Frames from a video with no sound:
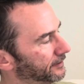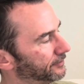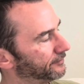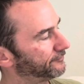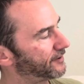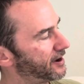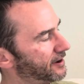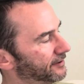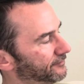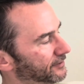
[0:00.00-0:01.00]
the
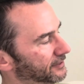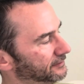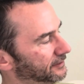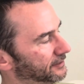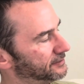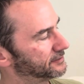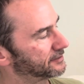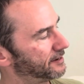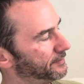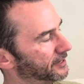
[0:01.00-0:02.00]
5 is
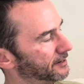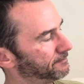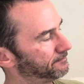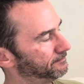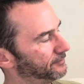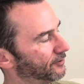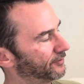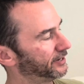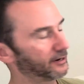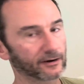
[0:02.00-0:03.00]
coming up over
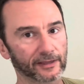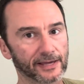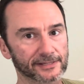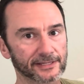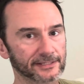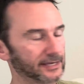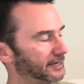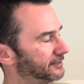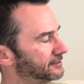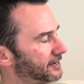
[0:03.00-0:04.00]
here, as I
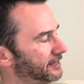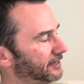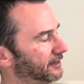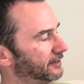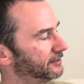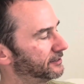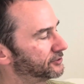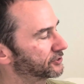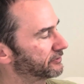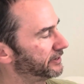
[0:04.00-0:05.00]
said, setting a
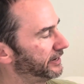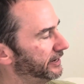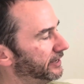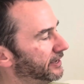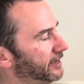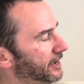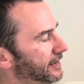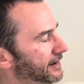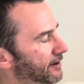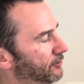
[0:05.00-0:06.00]
screen.
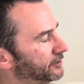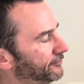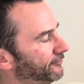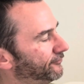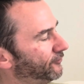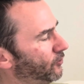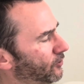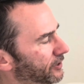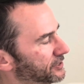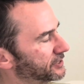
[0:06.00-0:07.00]
And now what the
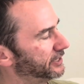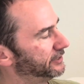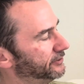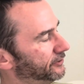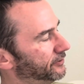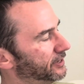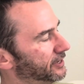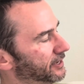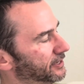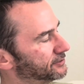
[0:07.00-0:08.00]
4 is going to do
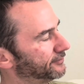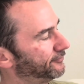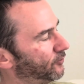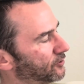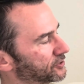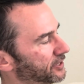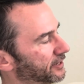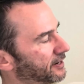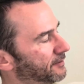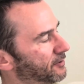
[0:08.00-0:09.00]
is the 4 is going to
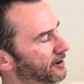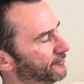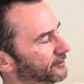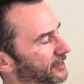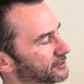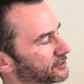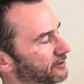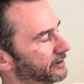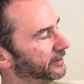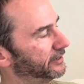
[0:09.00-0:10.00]
come off of that
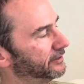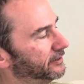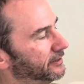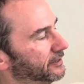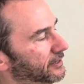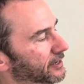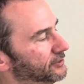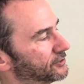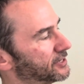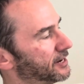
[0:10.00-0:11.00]
screen and
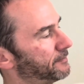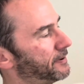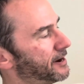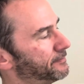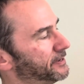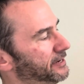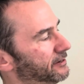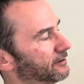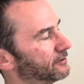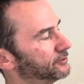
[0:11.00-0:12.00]
just kind of pop
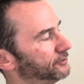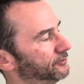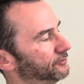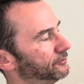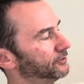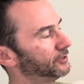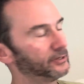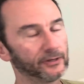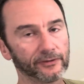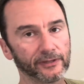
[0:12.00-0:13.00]
here to
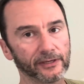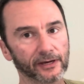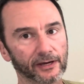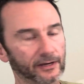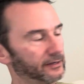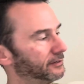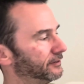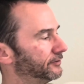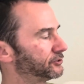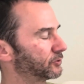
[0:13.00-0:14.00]
the
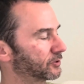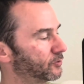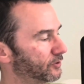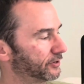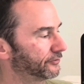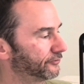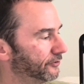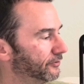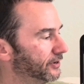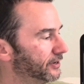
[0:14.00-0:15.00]
short corner.
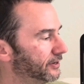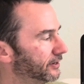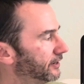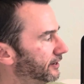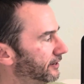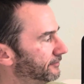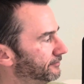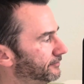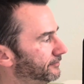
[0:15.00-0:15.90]
So, and